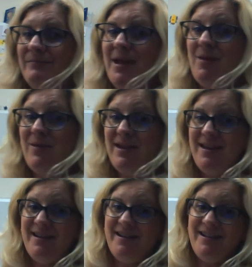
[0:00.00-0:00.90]
Maybe
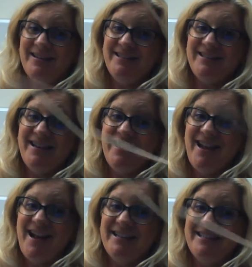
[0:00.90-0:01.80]
he needs
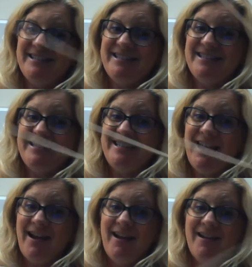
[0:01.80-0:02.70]
a stick.